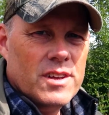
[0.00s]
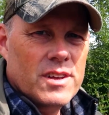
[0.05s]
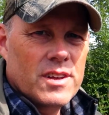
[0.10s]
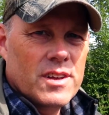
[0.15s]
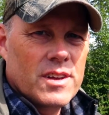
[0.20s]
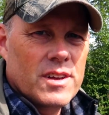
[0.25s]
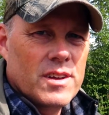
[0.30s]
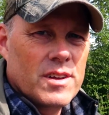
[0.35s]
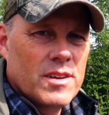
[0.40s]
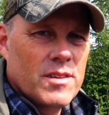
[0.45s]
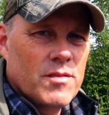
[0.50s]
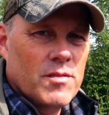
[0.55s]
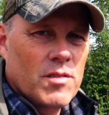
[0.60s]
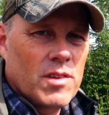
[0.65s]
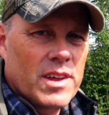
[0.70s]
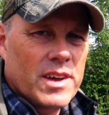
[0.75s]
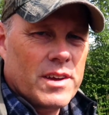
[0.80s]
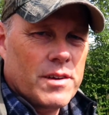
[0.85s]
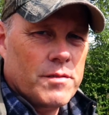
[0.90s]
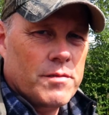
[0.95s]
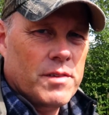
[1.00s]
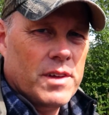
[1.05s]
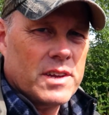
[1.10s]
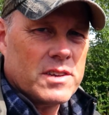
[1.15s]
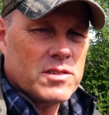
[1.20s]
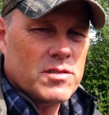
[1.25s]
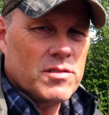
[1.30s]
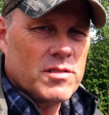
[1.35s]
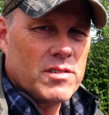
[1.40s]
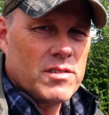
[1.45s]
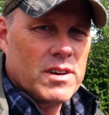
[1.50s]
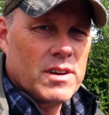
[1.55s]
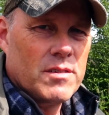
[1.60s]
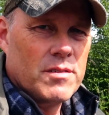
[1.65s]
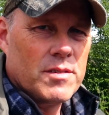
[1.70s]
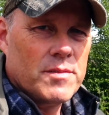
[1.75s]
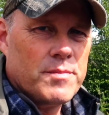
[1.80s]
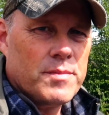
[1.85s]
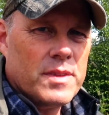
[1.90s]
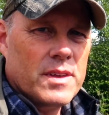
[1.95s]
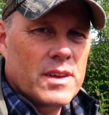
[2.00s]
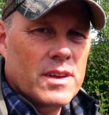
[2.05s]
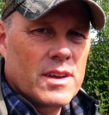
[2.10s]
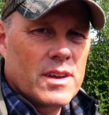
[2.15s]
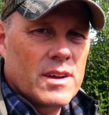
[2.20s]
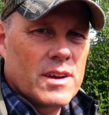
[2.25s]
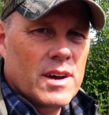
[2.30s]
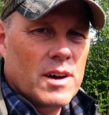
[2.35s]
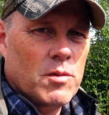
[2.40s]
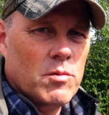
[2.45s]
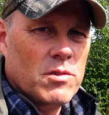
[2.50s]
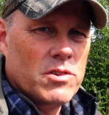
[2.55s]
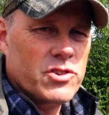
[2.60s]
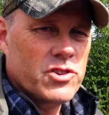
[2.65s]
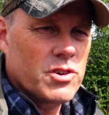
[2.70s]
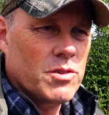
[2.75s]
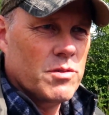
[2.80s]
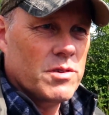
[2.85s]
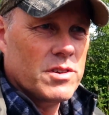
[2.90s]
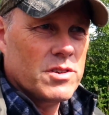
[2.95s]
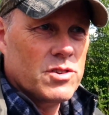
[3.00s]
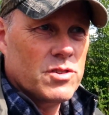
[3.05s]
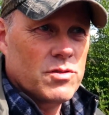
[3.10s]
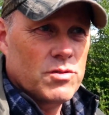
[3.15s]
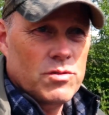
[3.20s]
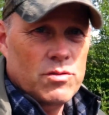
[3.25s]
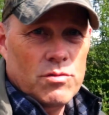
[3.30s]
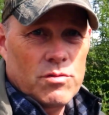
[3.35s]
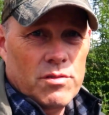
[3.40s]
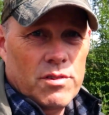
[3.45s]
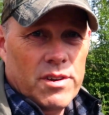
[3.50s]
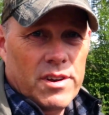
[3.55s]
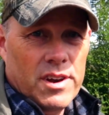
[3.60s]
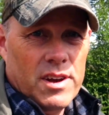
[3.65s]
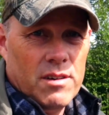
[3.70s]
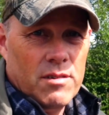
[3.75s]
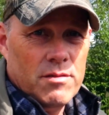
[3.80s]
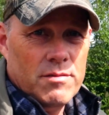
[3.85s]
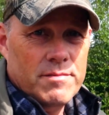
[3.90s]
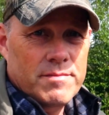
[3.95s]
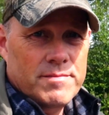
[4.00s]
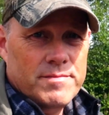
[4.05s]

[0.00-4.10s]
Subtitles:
laying flat on the ground. I will show it to you now.